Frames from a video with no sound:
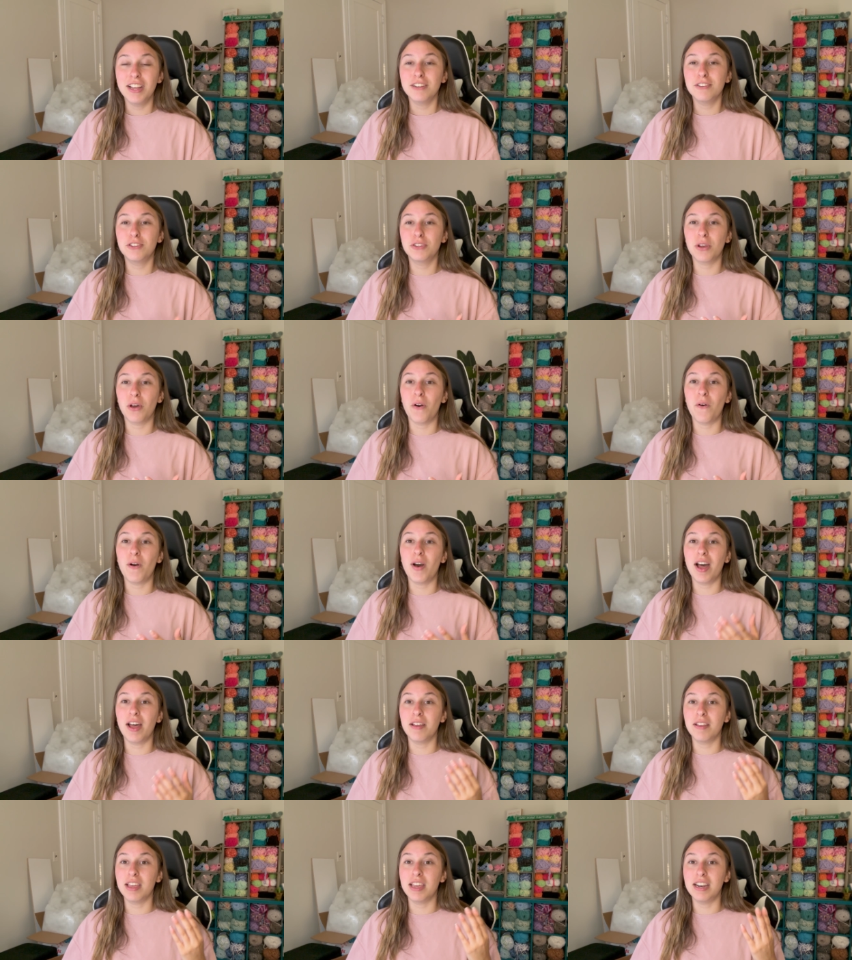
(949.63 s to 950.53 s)
So
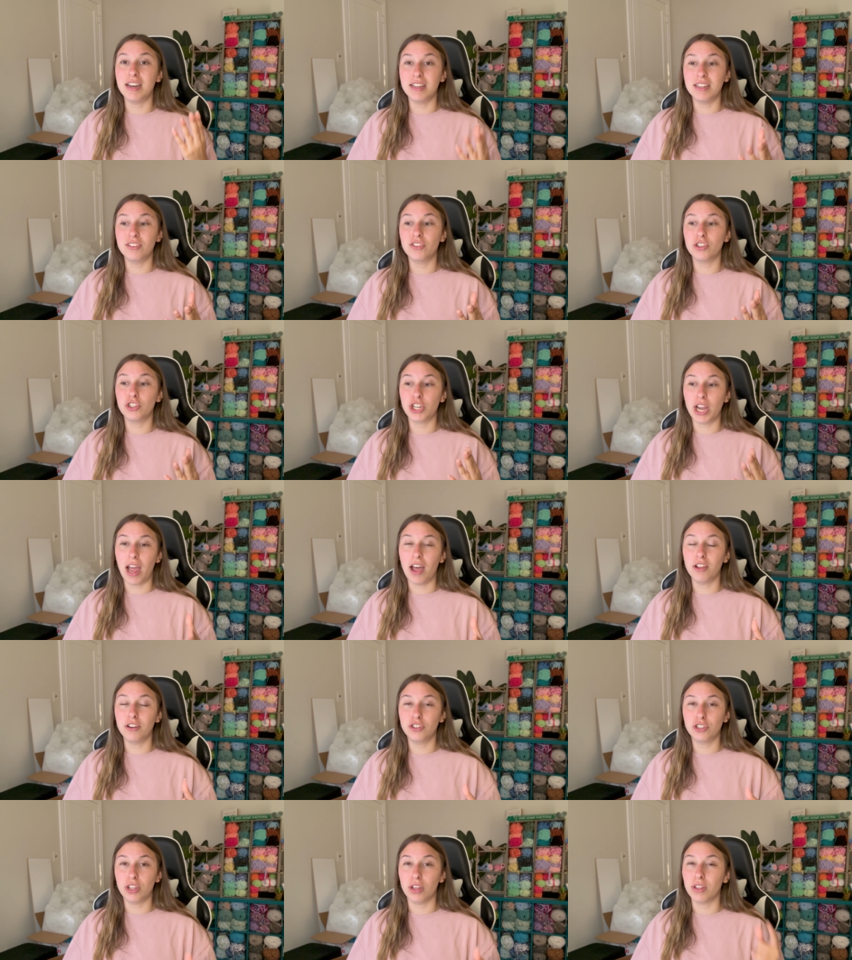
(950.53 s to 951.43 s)
it is a
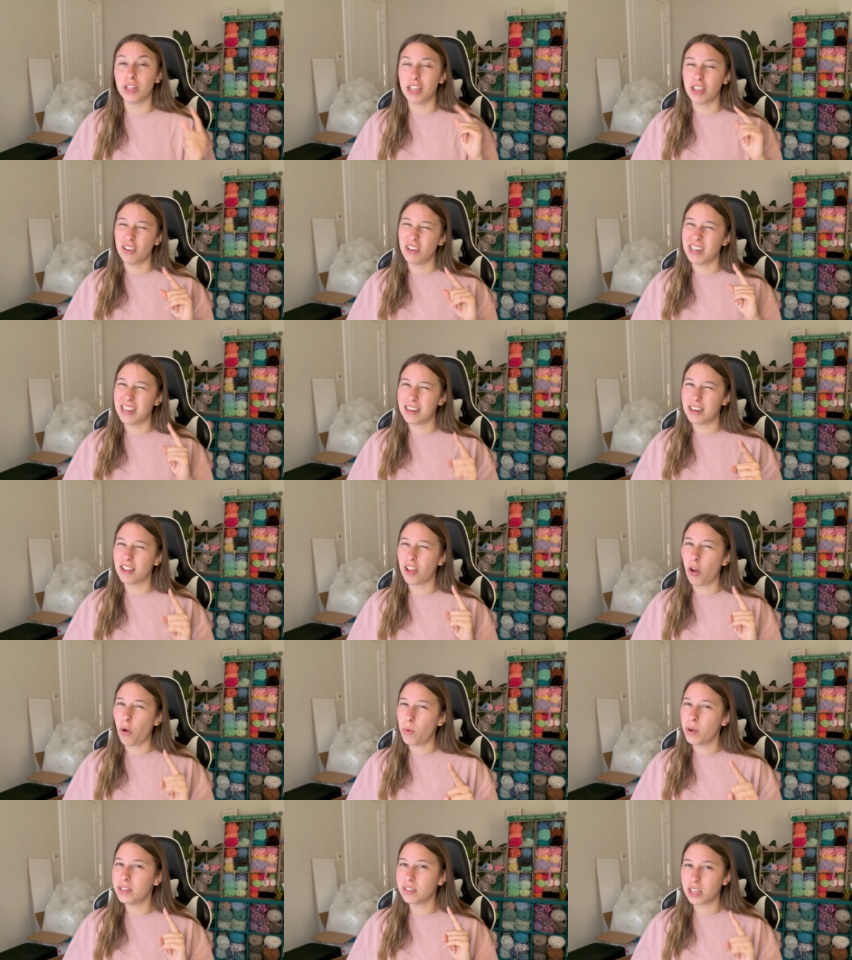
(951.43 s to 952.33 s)
challenge though that you need to
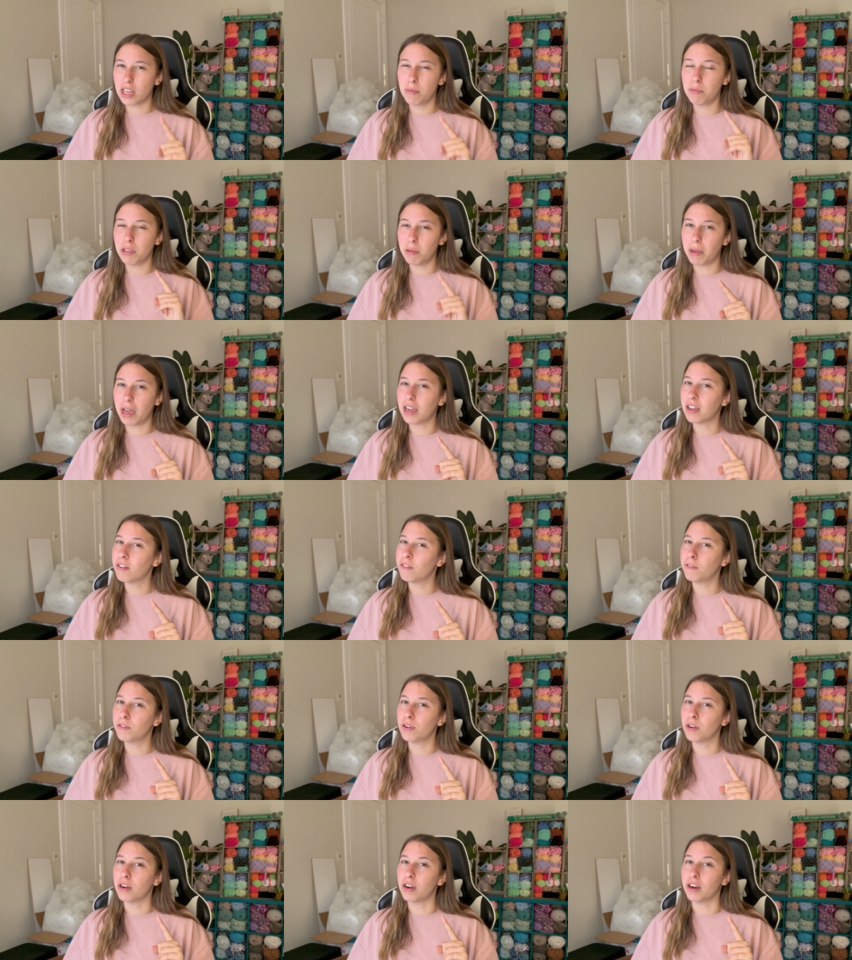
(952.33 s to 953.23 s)
always keep in the back
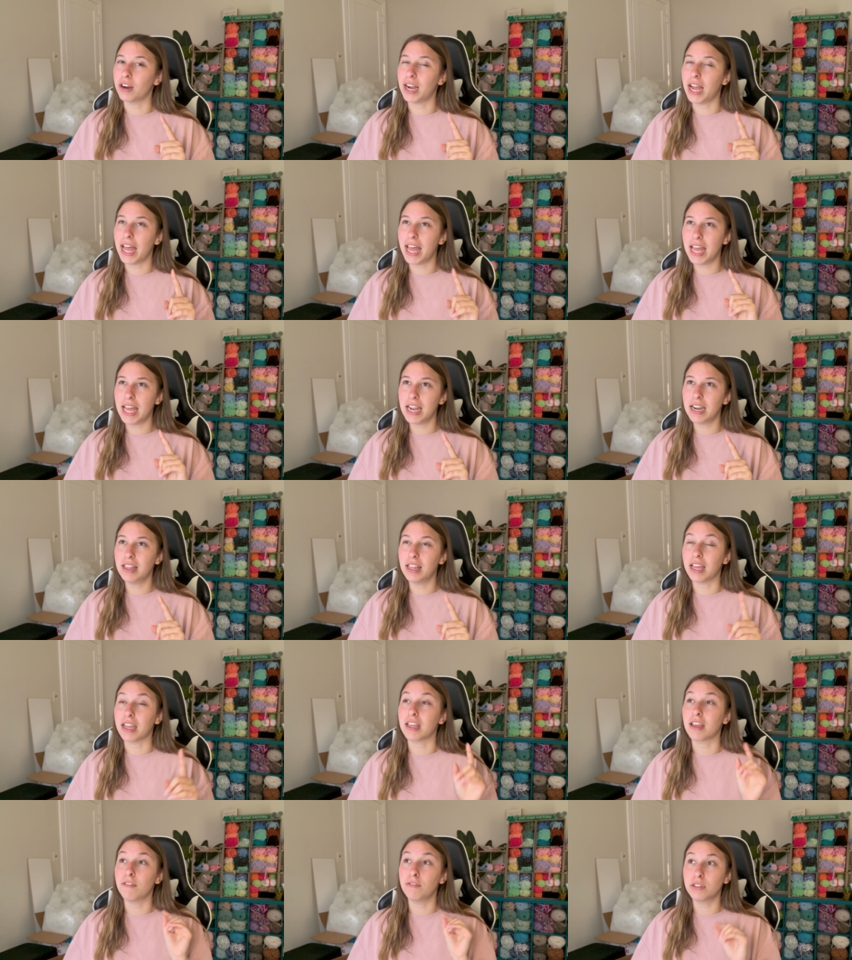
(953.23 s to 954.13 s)
of your head.
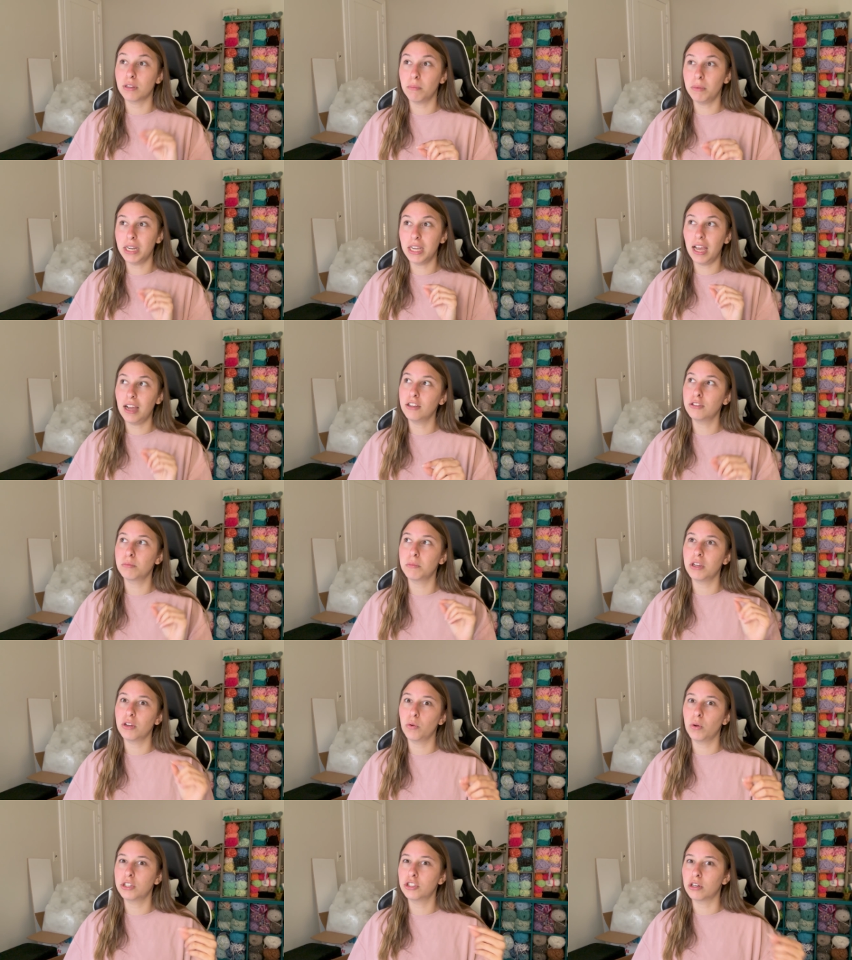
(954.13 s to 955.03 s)
Like if somebody asks me
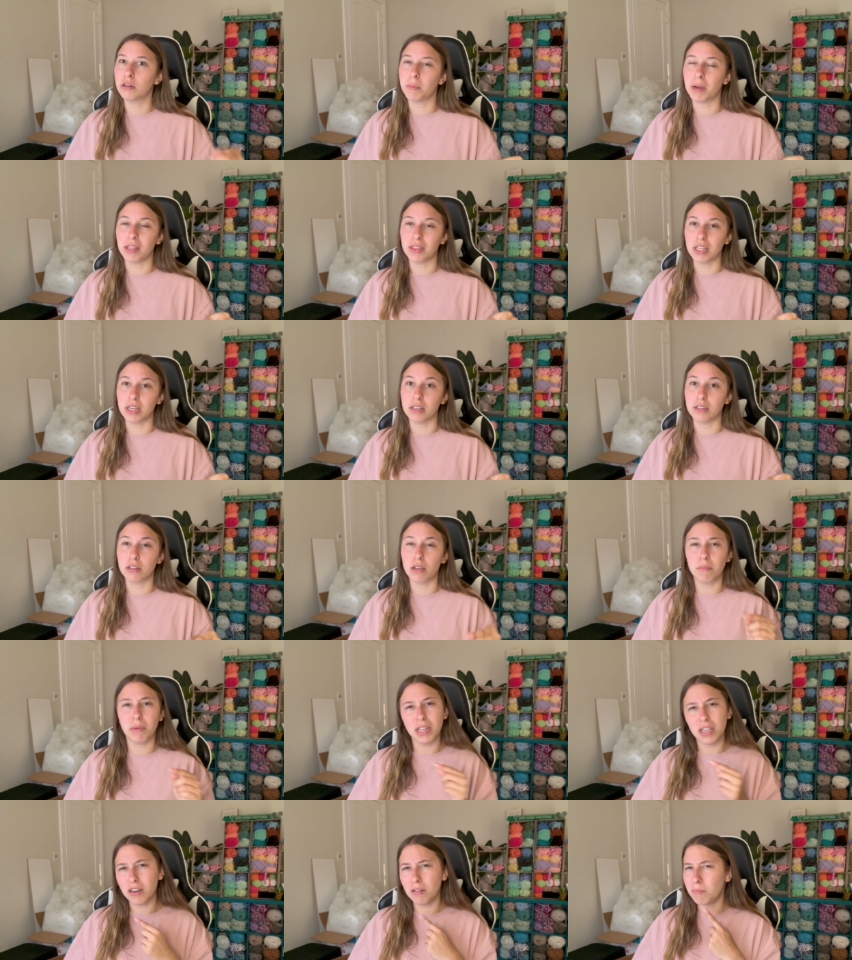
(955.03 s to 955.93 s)
a question about this,
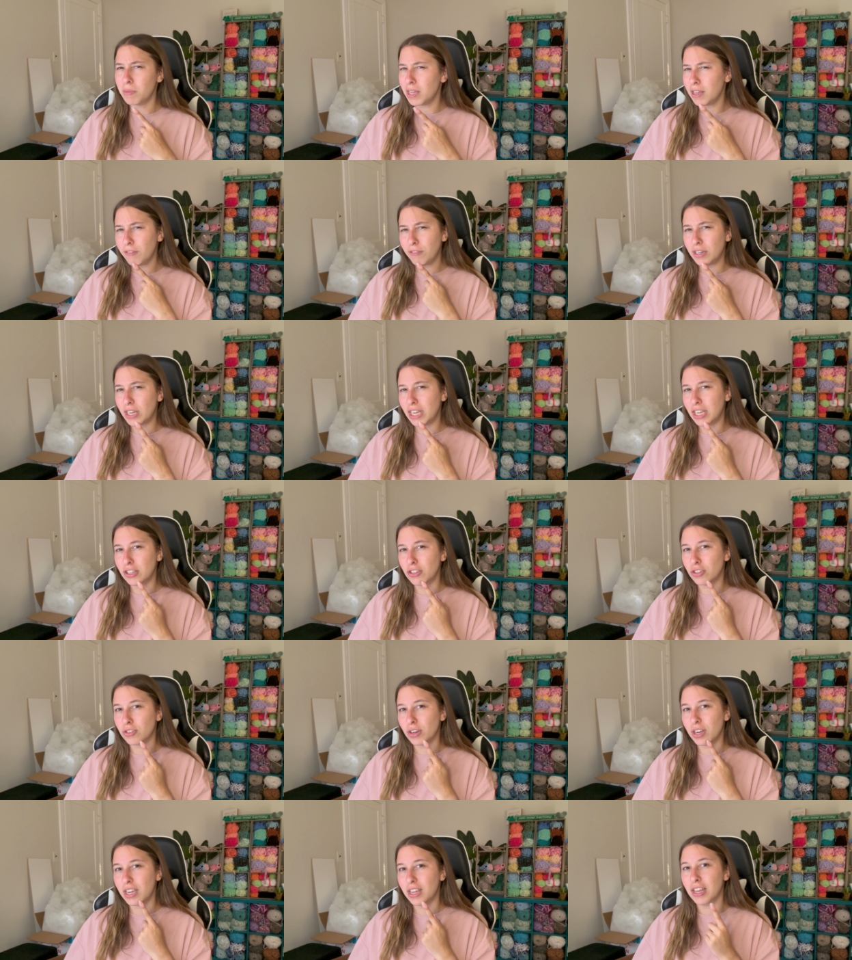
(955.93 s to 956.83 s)
am I gonna be able to
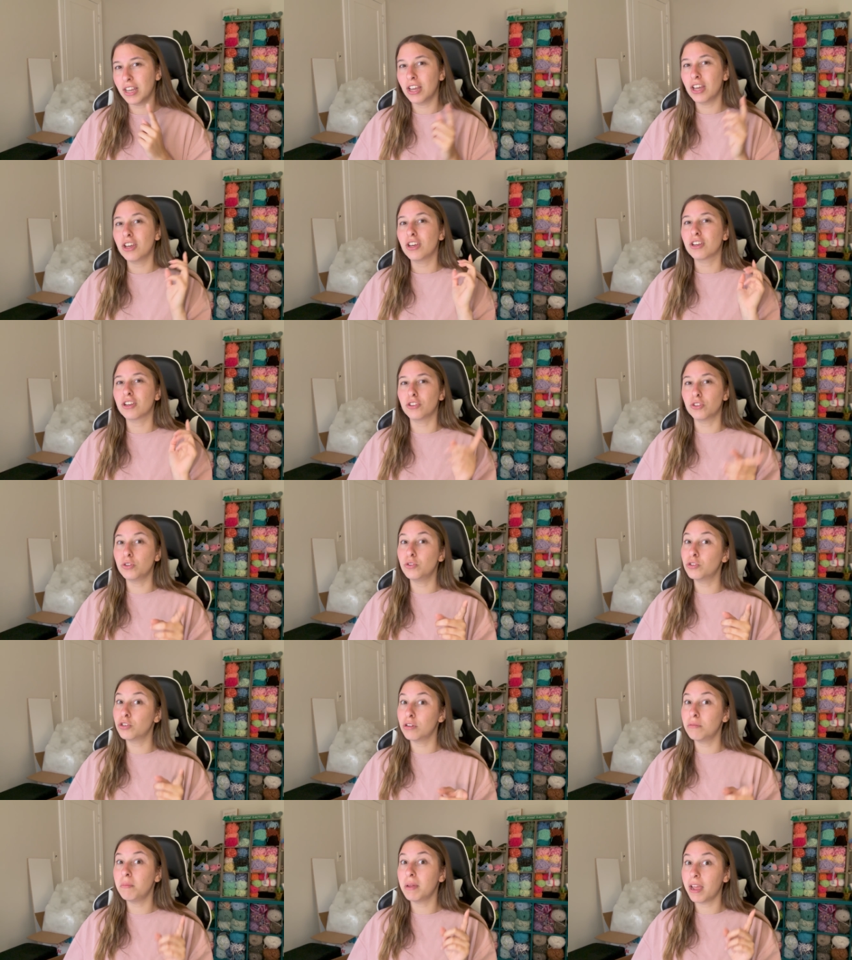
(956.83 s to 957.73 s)
answer it? because you
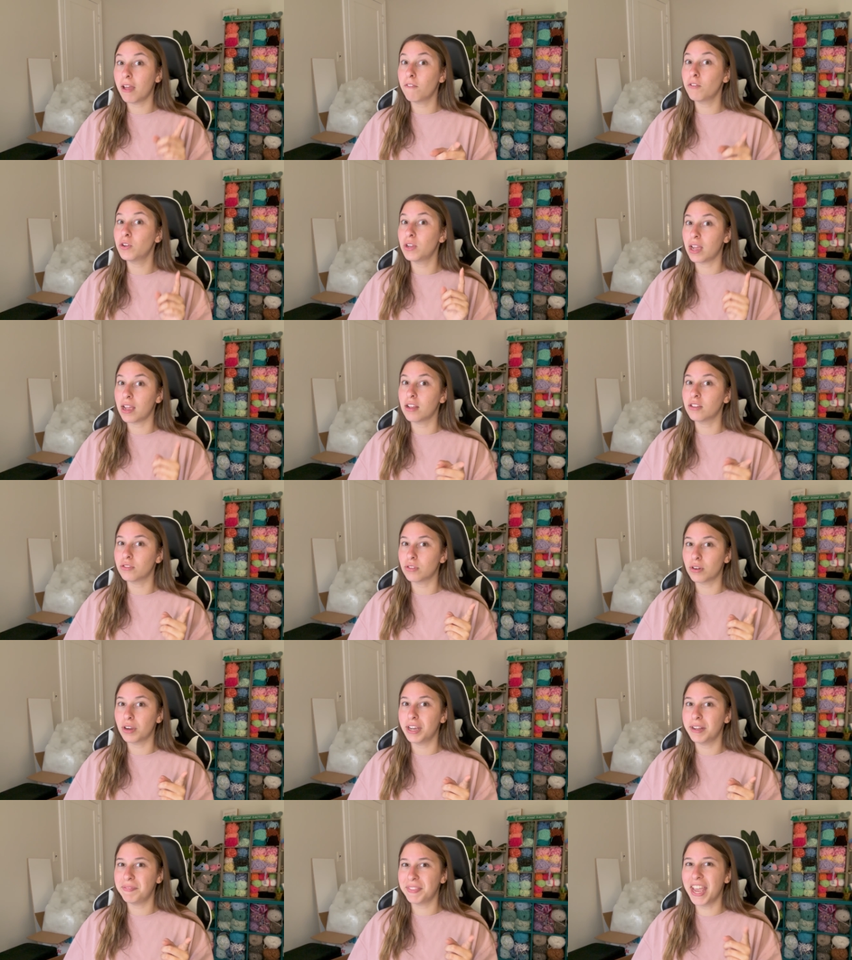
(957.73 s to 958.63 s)
should be able to answer it.